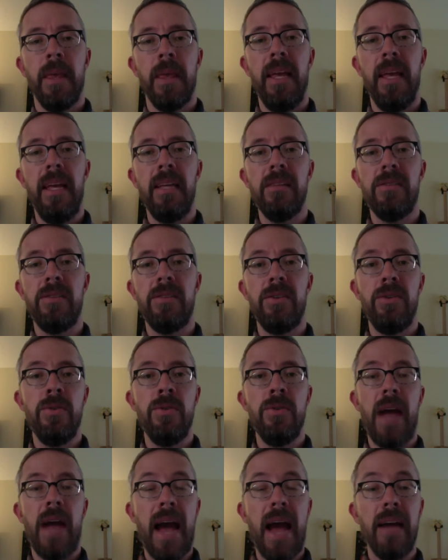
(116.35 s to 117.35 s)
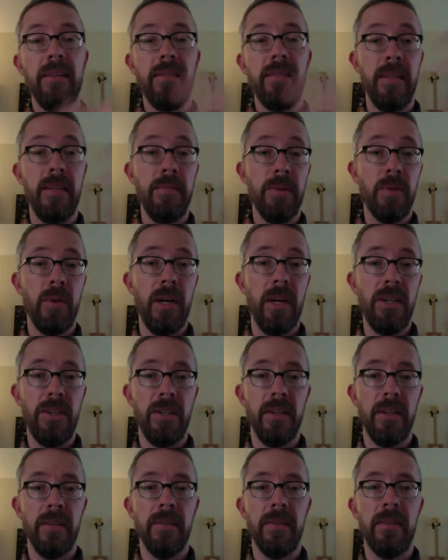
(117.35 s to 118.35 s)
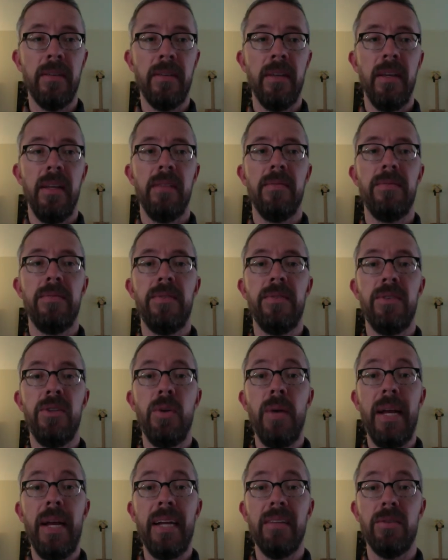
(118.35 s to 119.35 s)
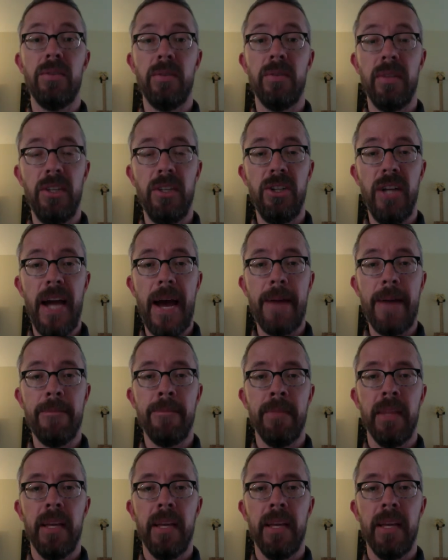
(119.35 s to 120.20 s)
is to ask them questions to answer in the chat.